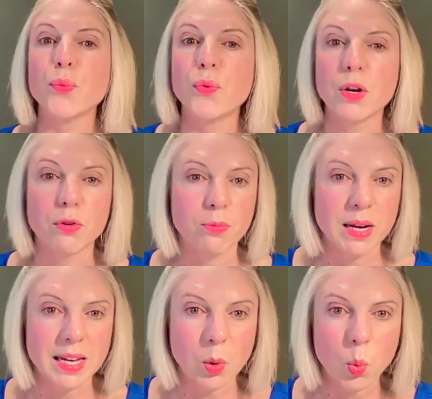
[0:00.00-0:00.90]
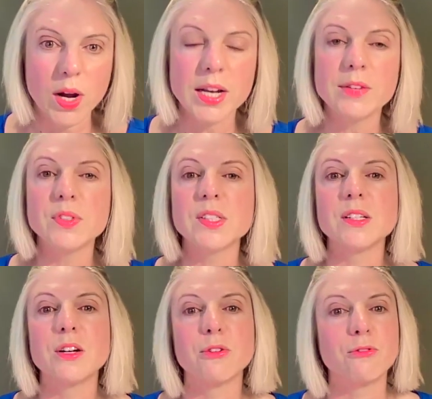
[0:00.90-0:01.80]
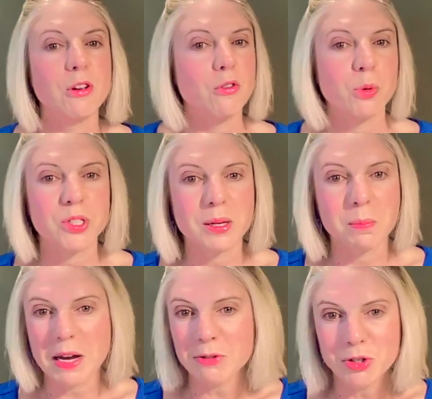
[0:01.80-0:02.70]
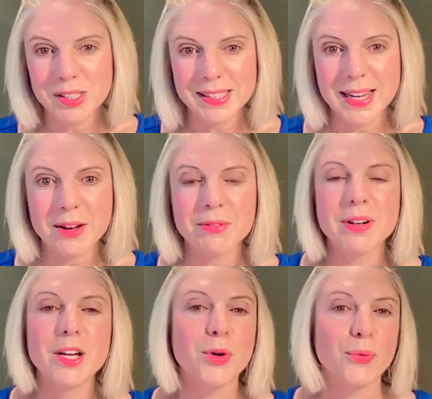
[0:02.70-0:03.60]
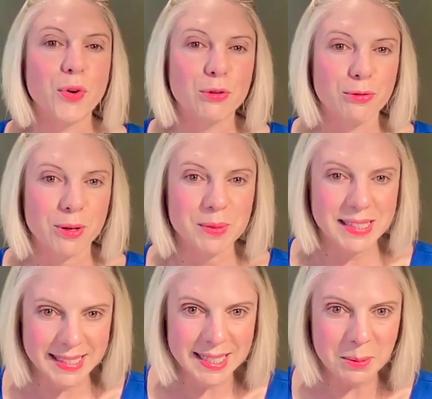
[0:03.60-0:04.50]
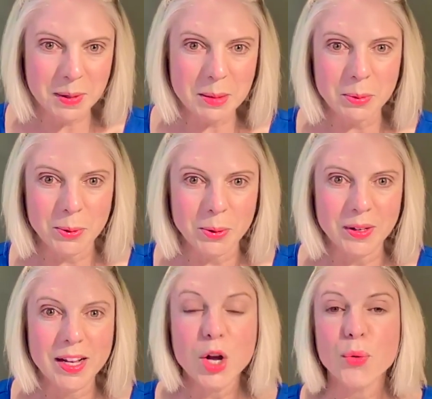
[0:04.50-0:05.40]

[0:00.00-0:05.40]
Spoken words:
fear of making waves, fear of putting boundaries down, fear of upsetting people,